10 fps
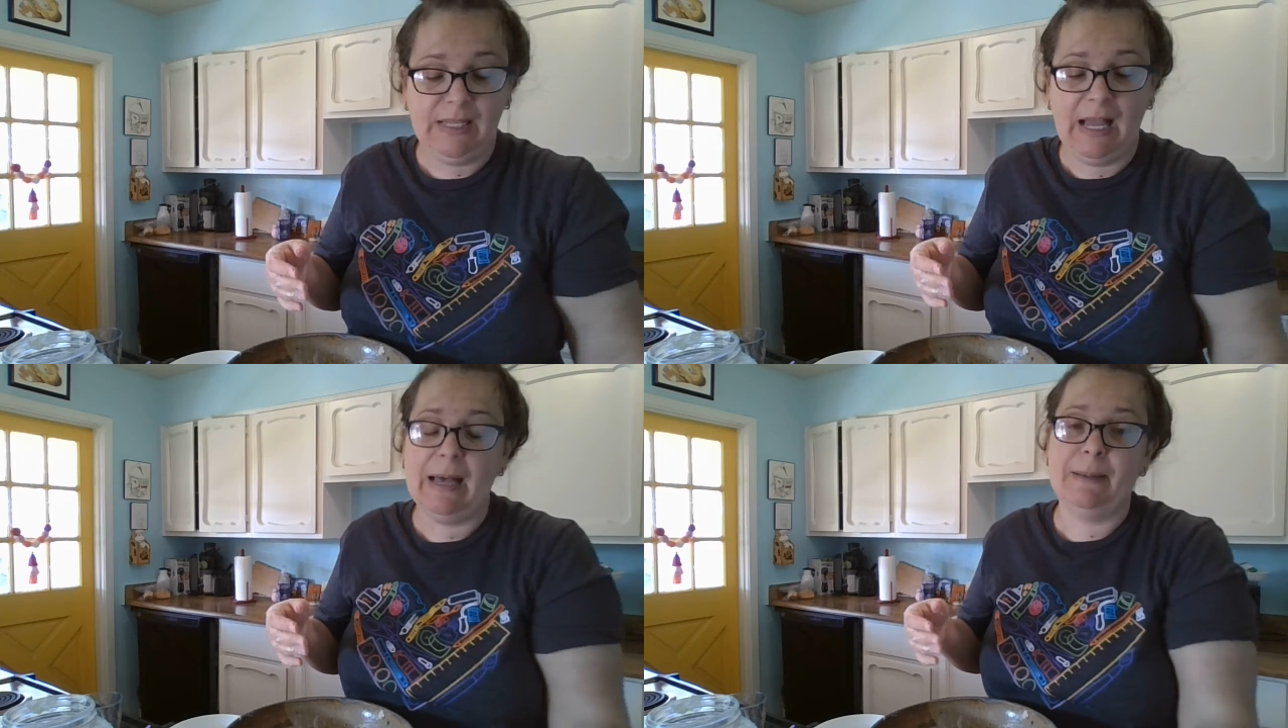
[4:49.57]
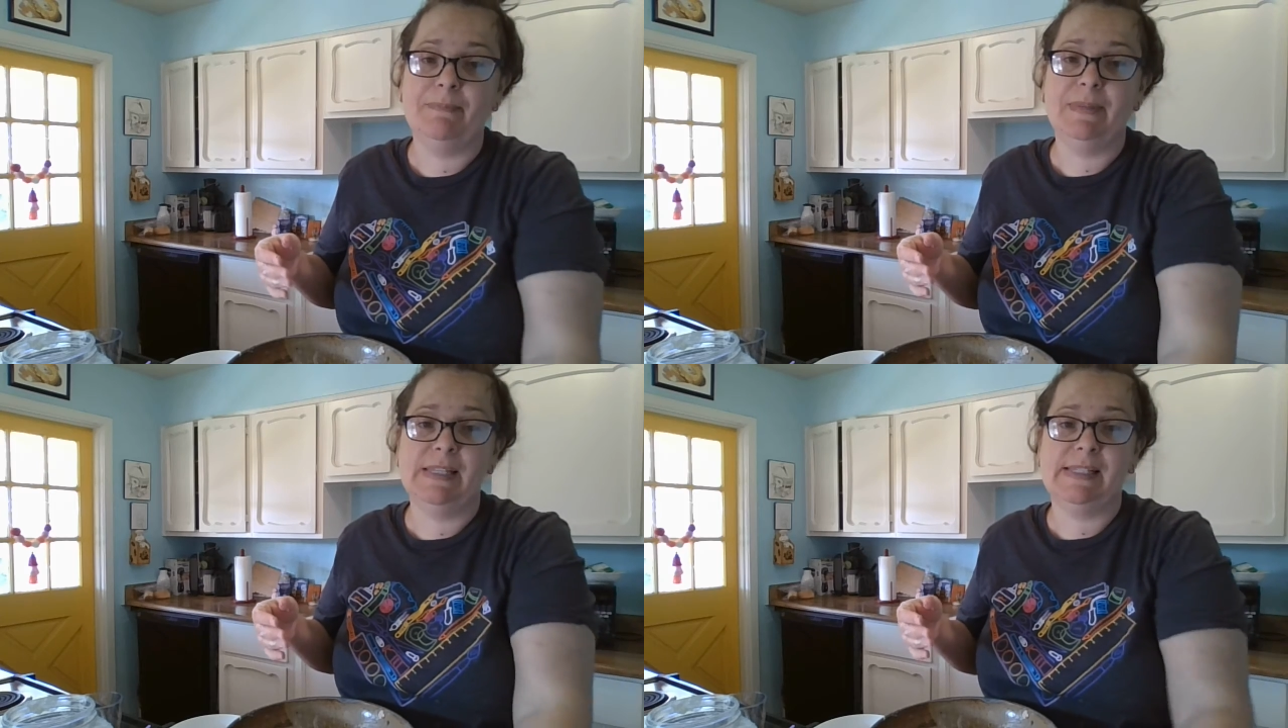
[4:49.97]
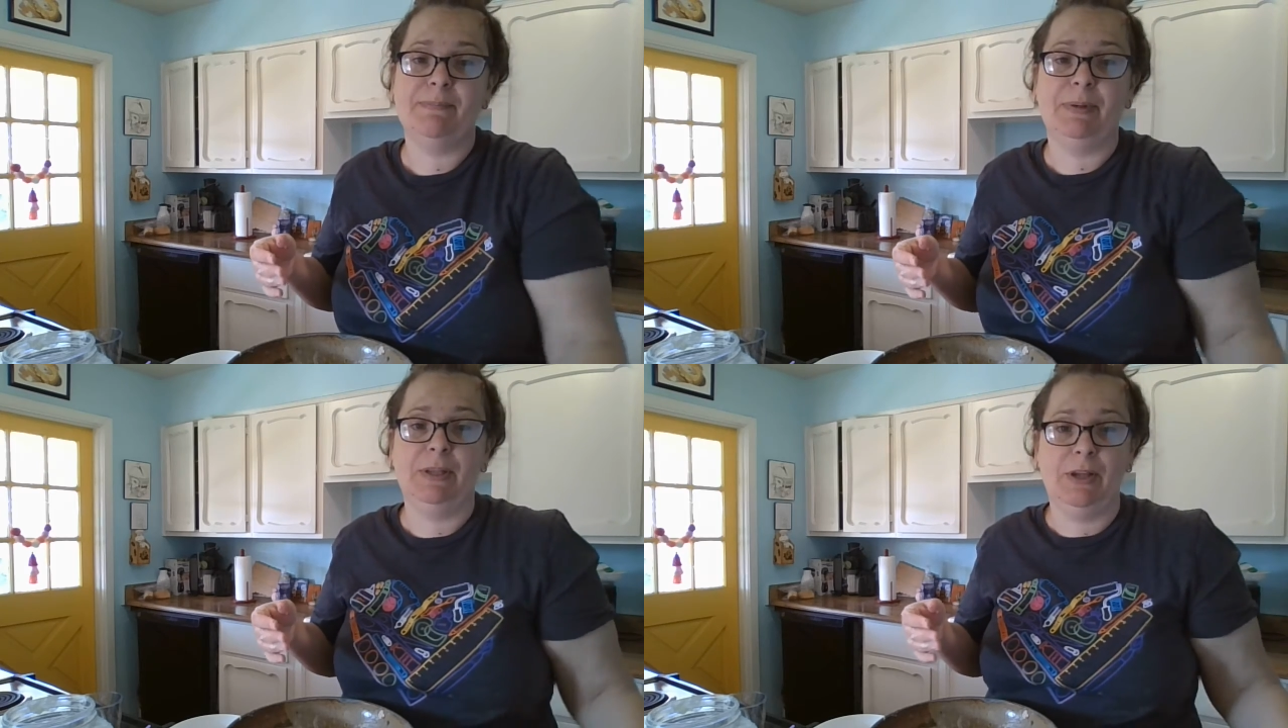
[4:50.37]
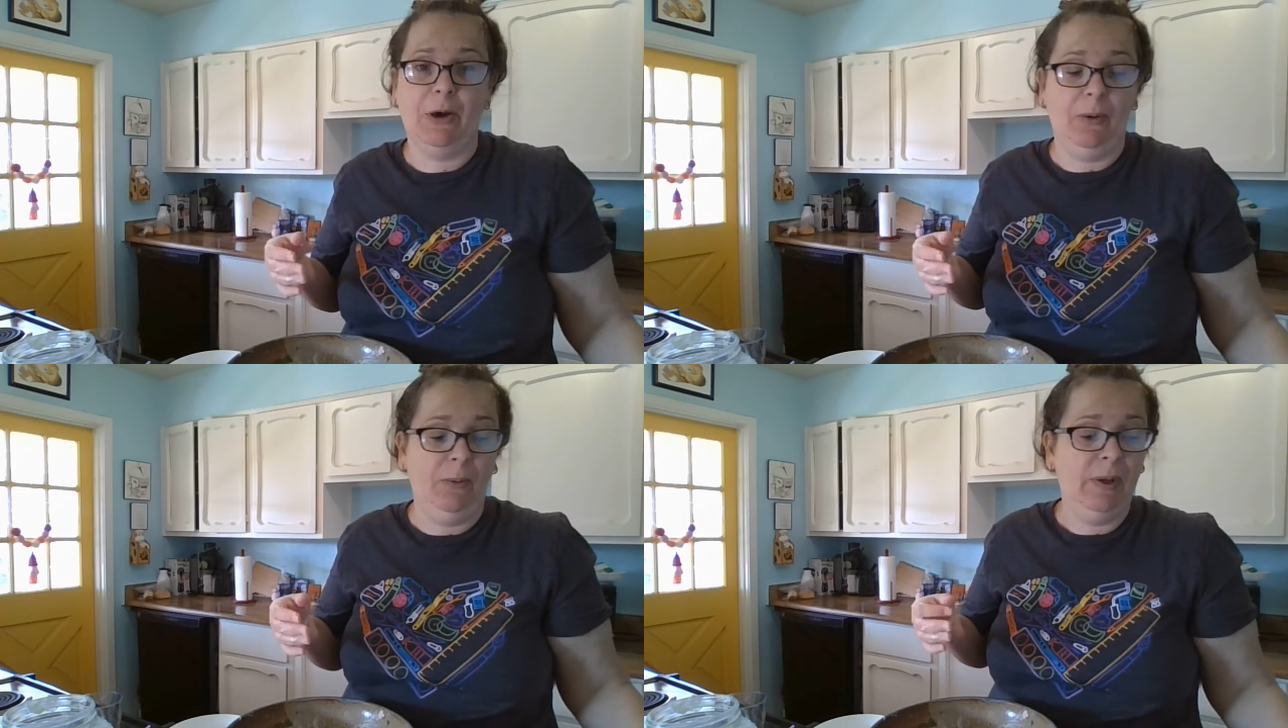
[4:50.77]
the simple
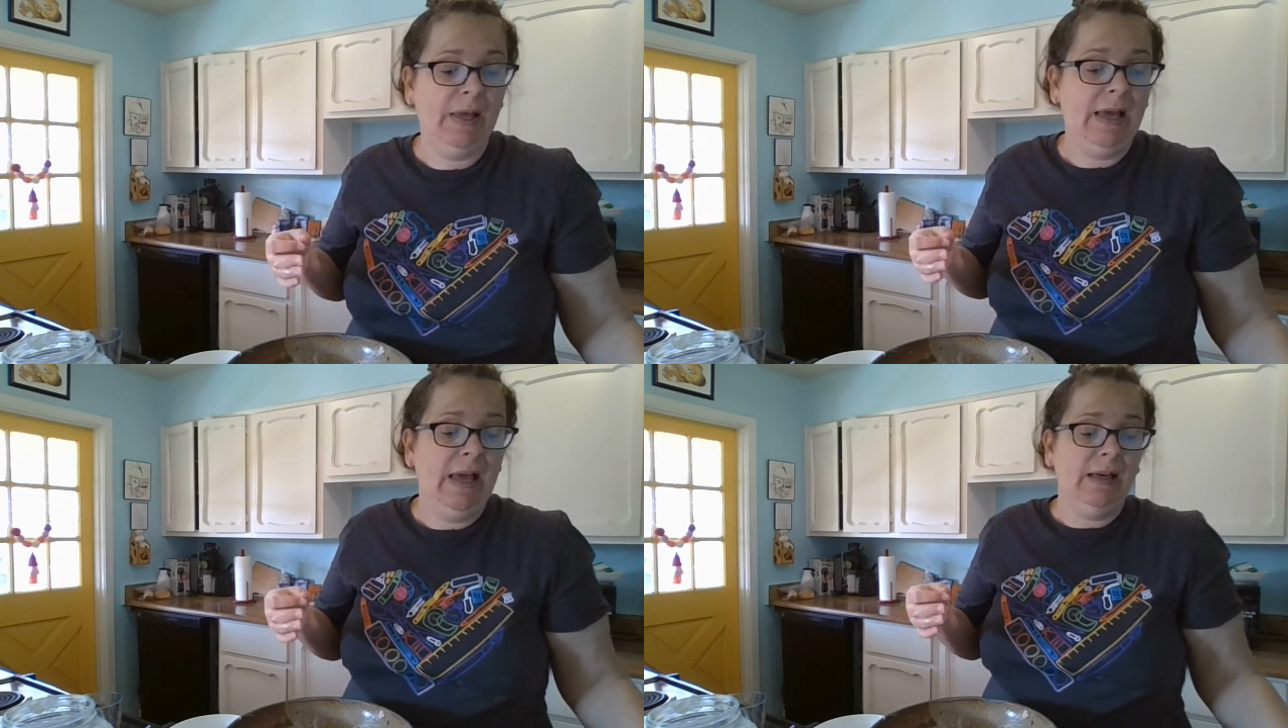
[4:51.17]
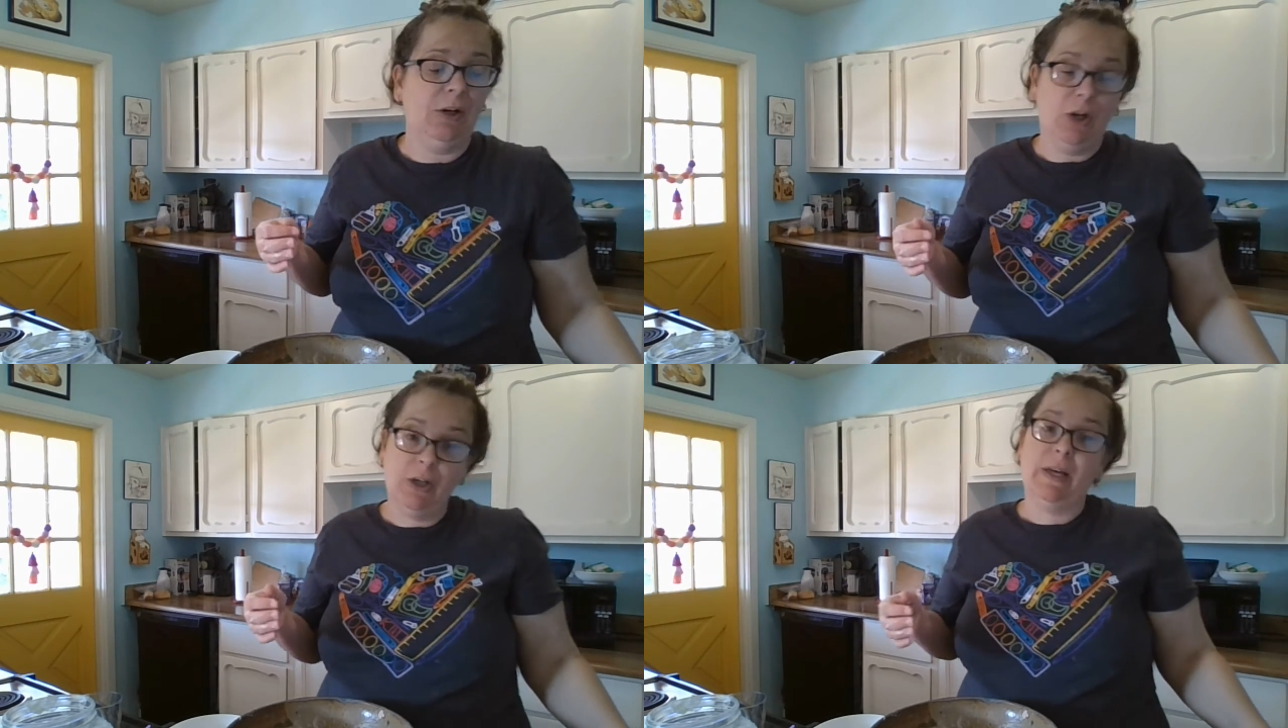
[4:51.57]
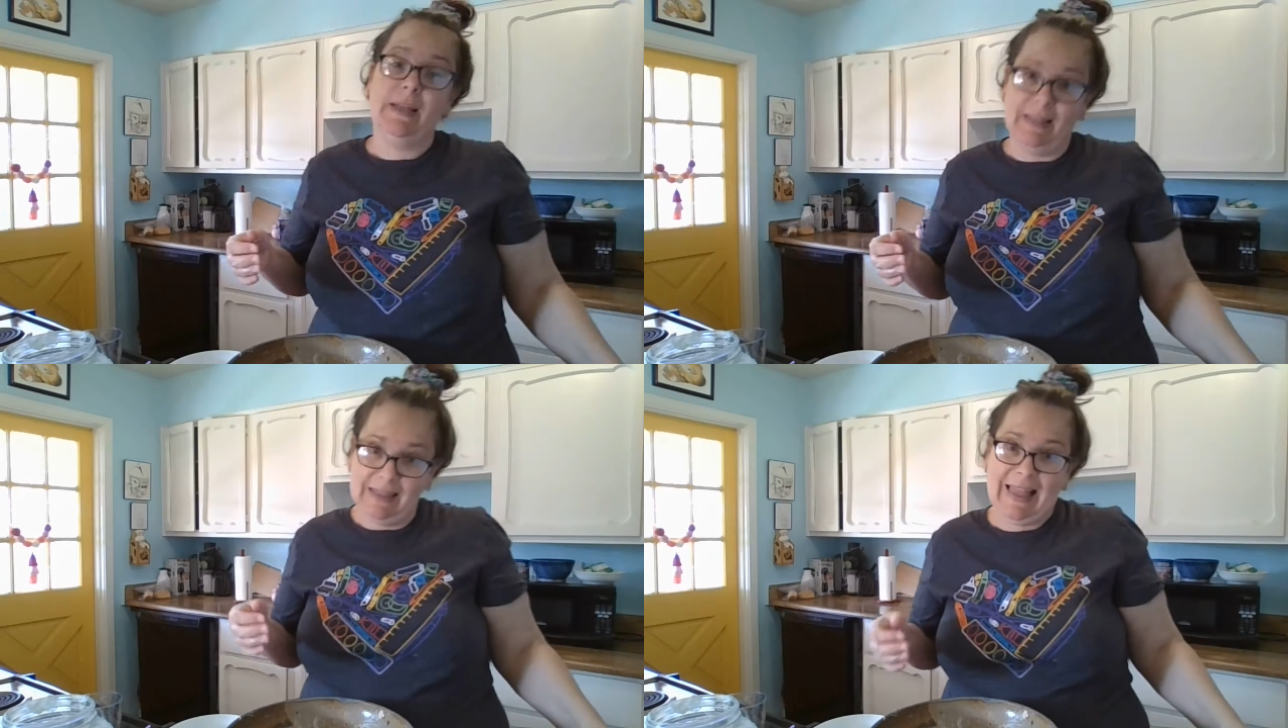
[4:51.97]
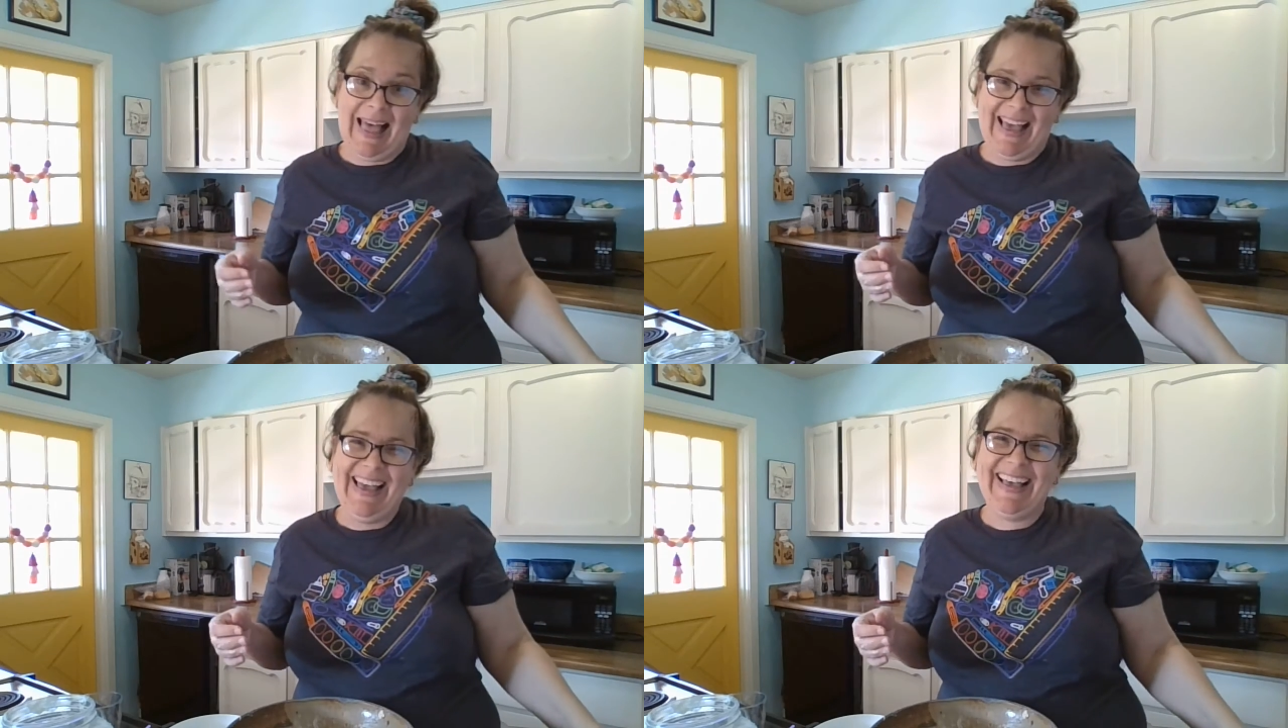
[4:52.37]
no cook
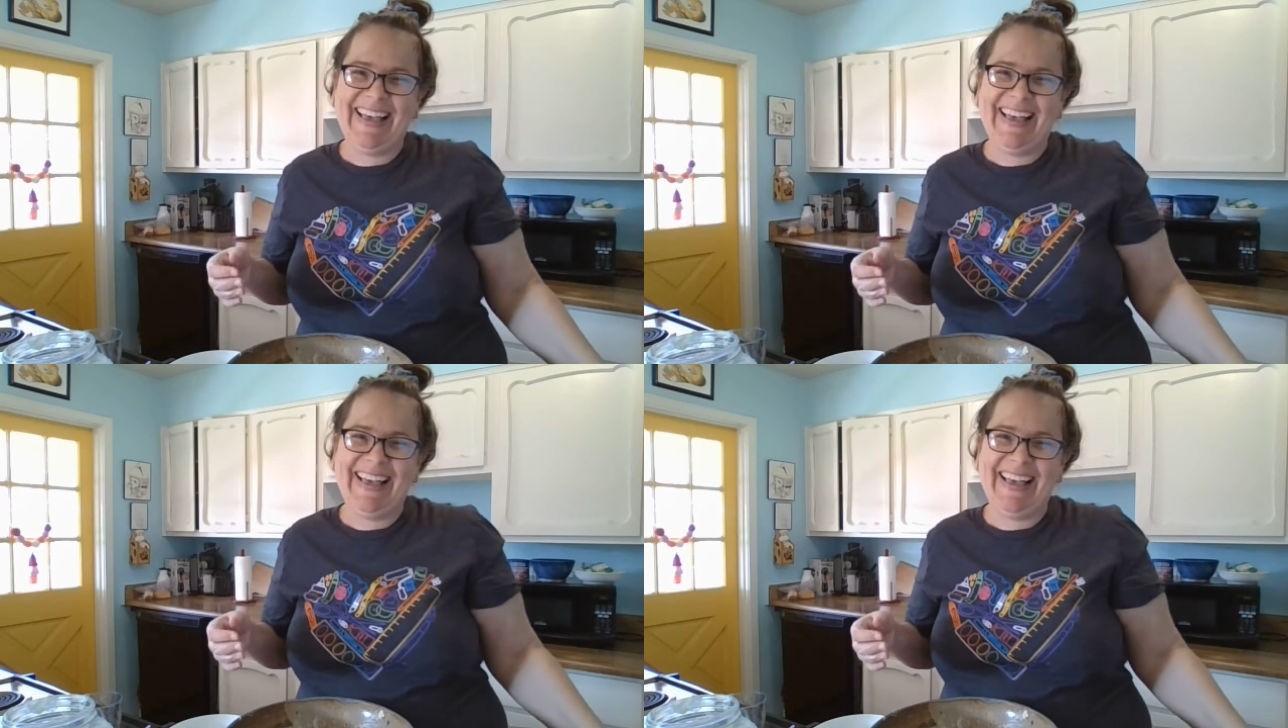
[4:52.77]
clay.